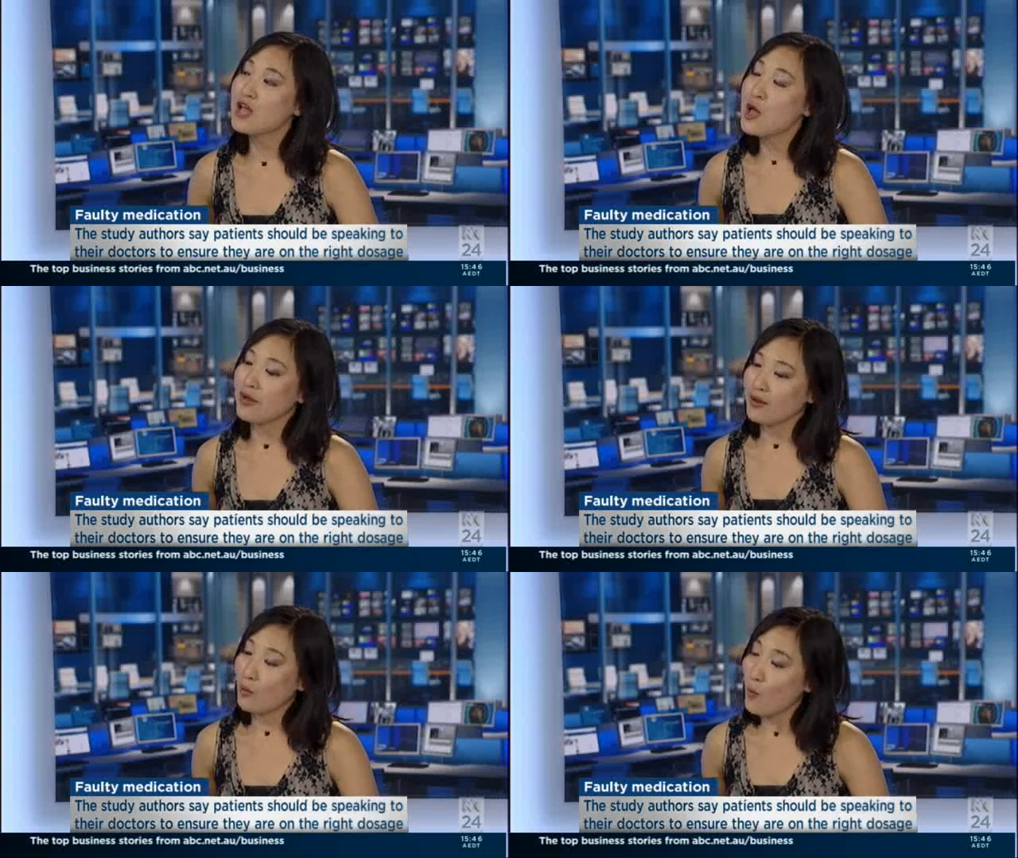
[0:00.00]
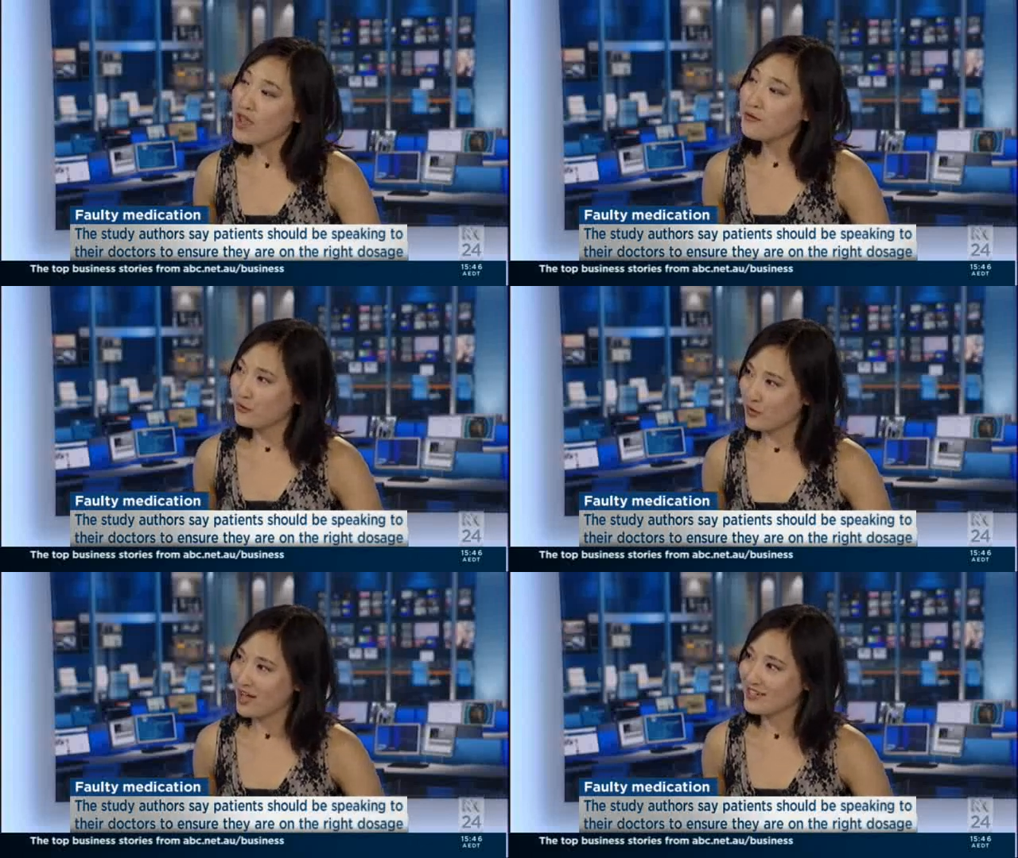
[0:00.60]
but we
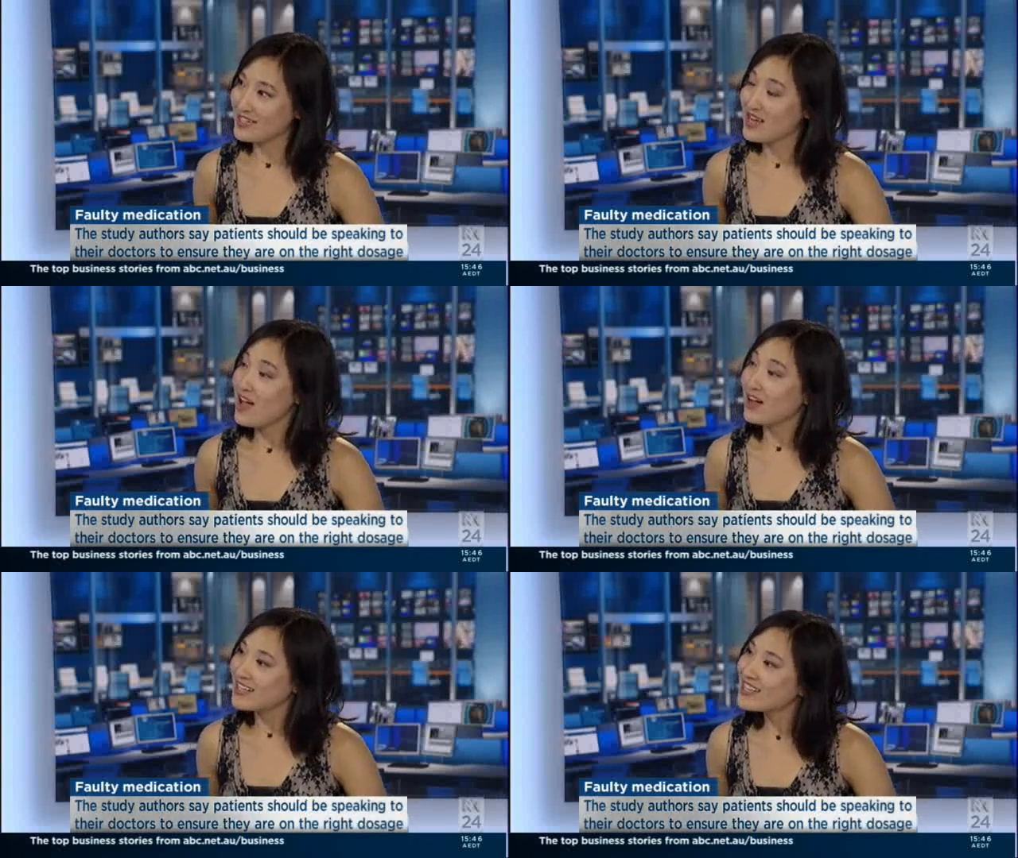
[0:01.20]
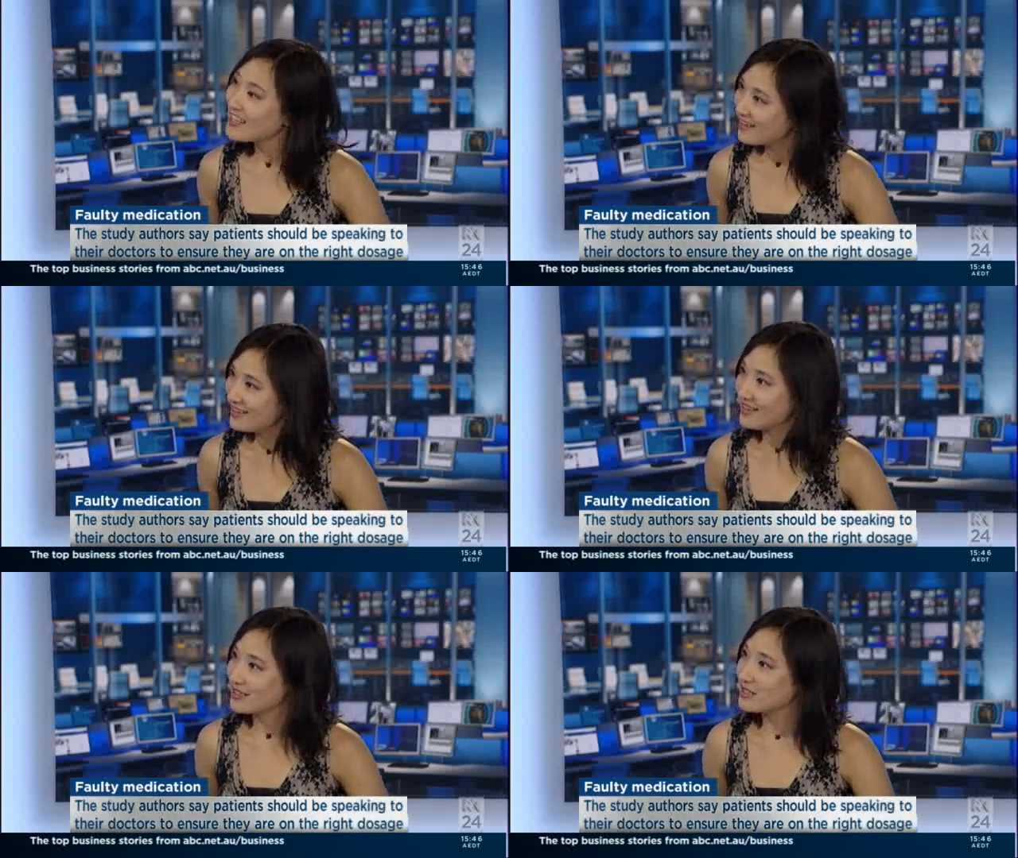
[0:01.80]
found a clear
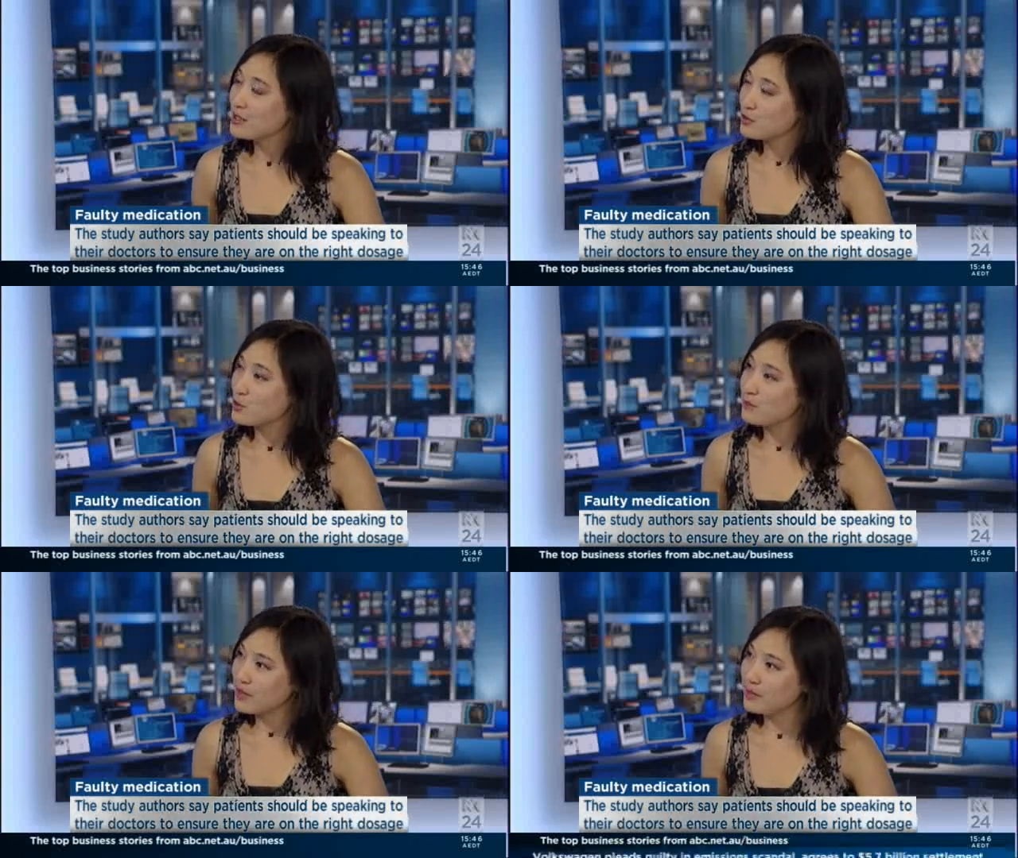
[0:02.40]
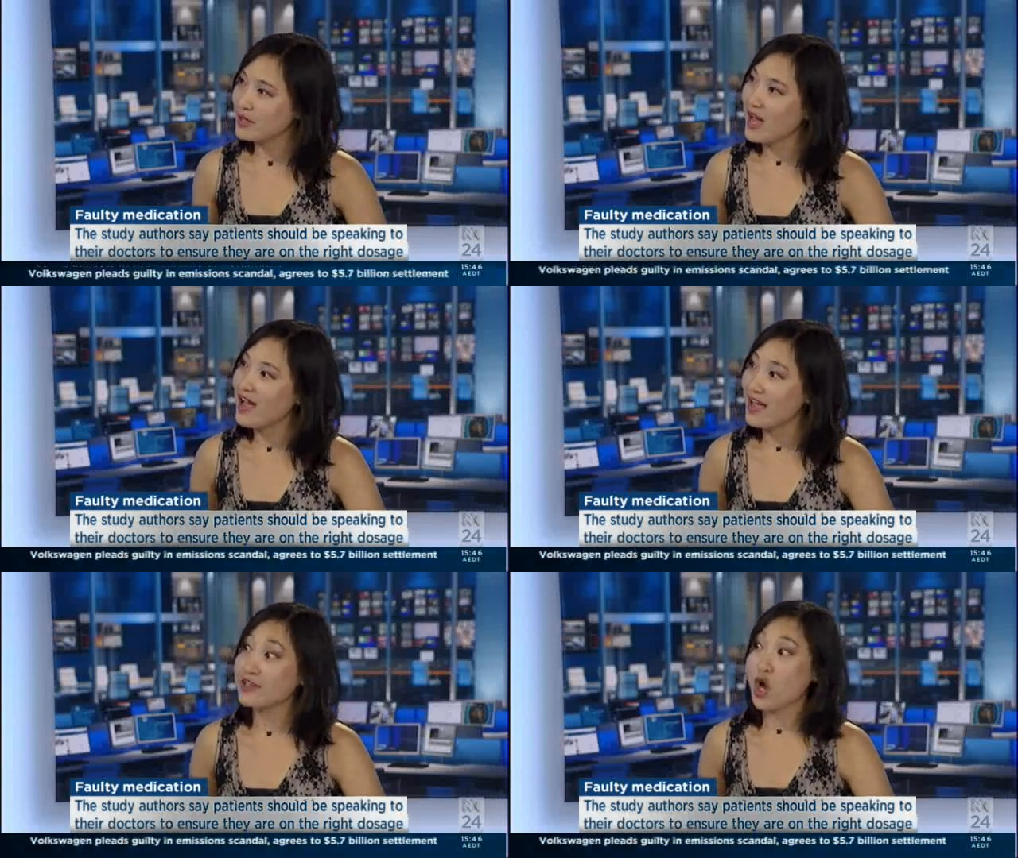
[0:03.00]
link between PPI
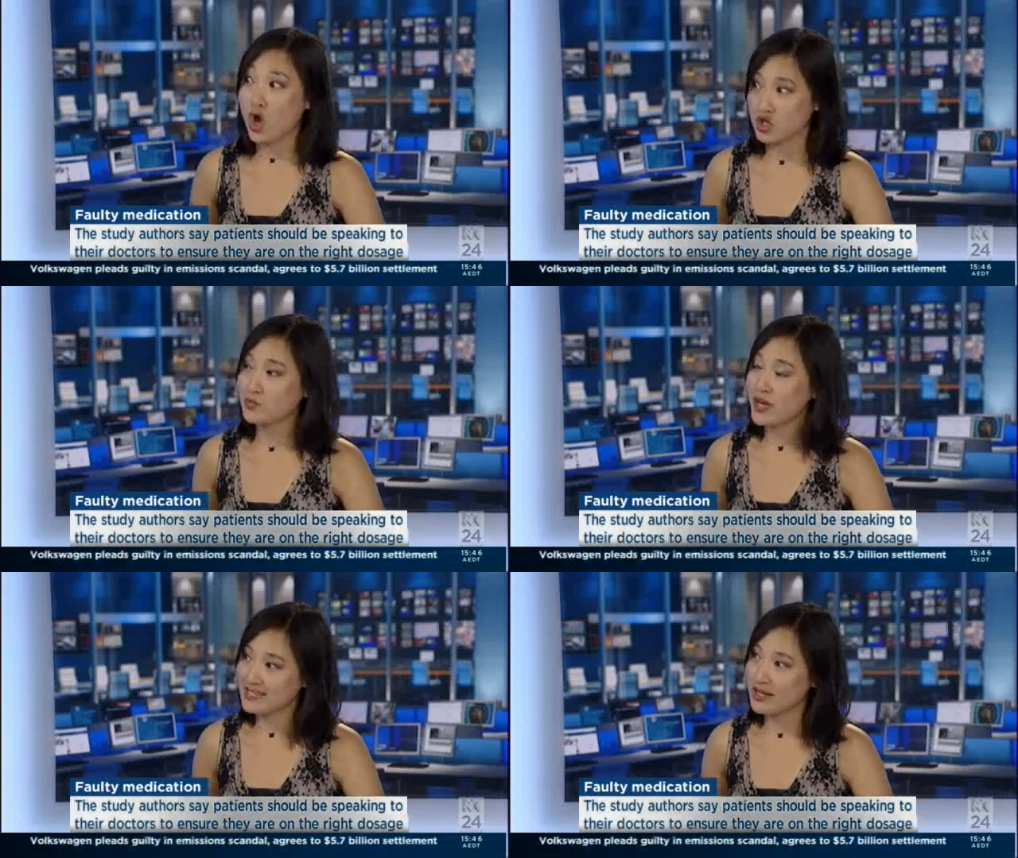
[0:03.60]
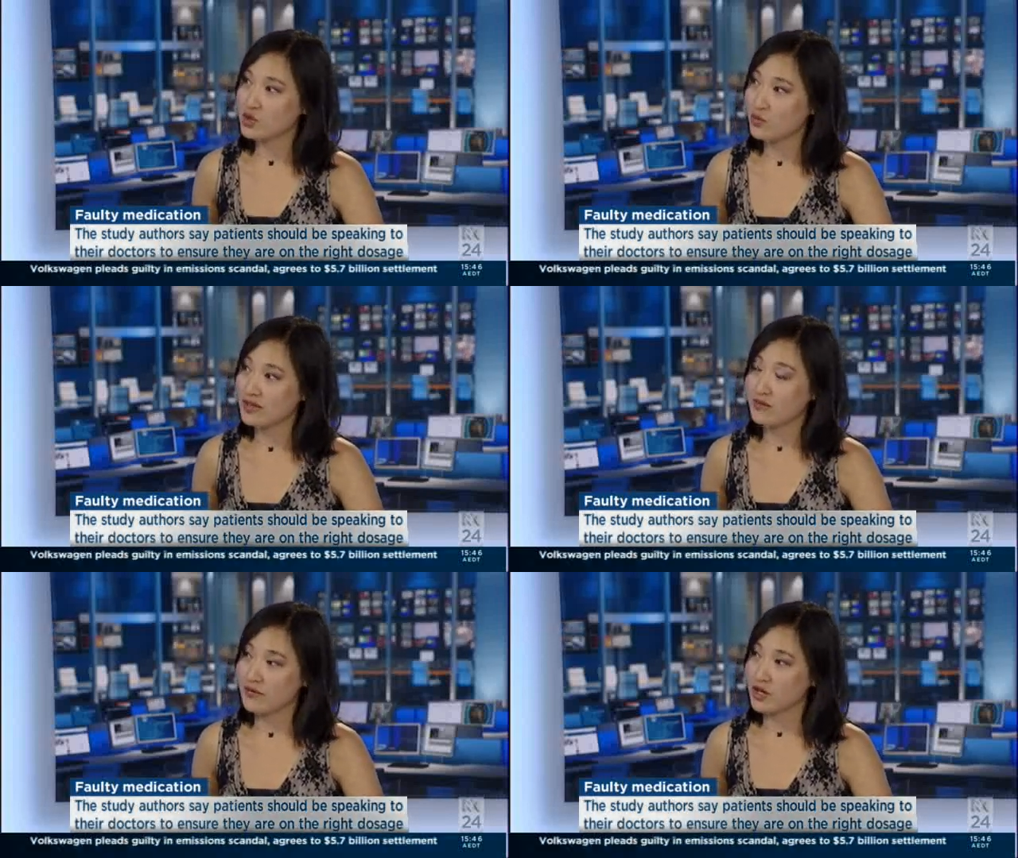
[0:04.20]
and hospitalization with
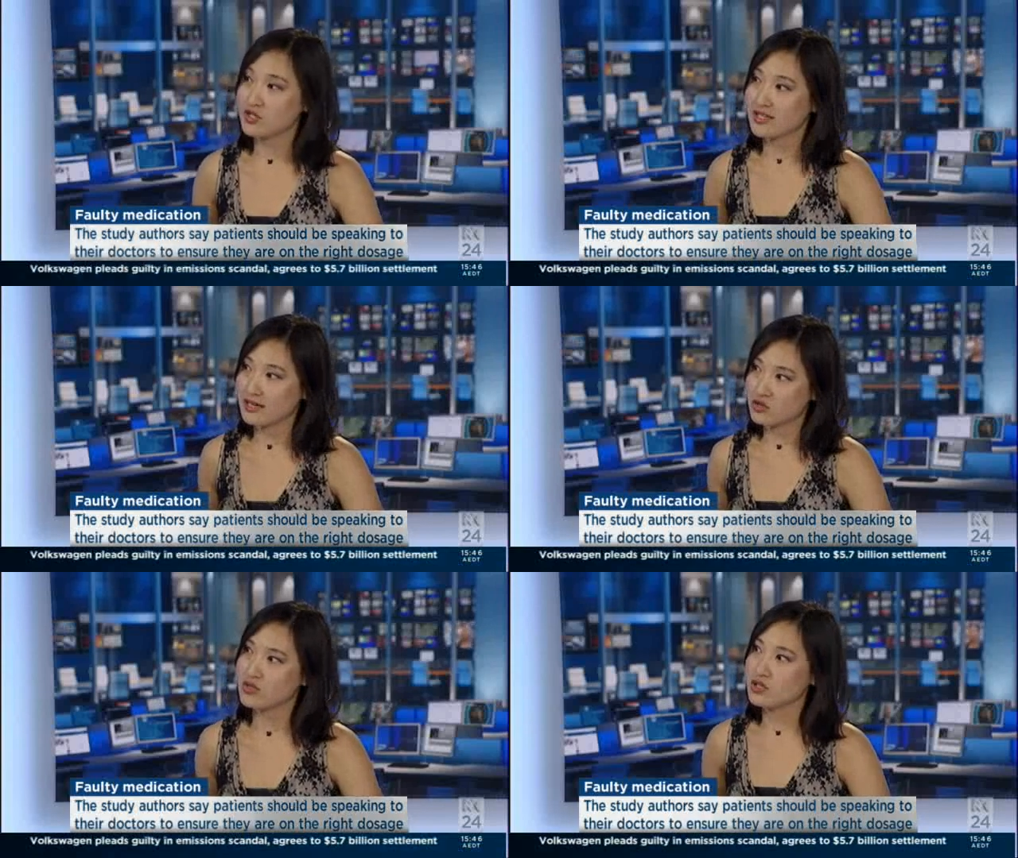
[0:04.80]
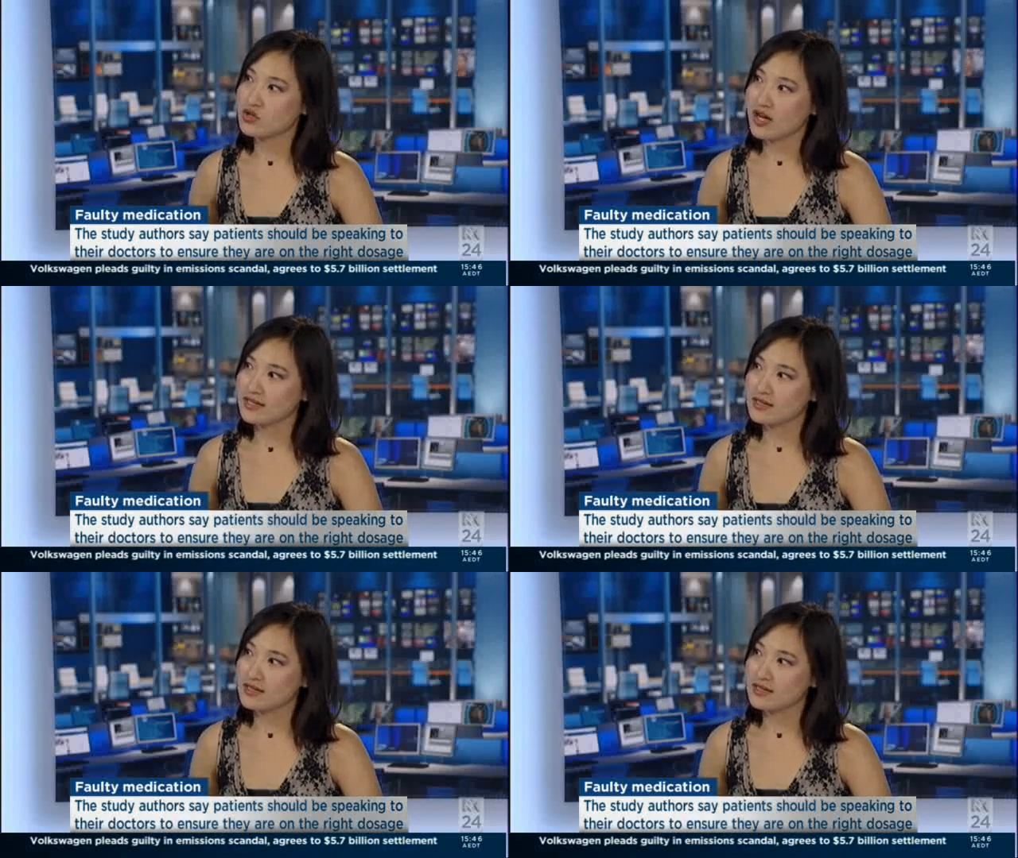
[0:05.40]
infectious gastroenteritis,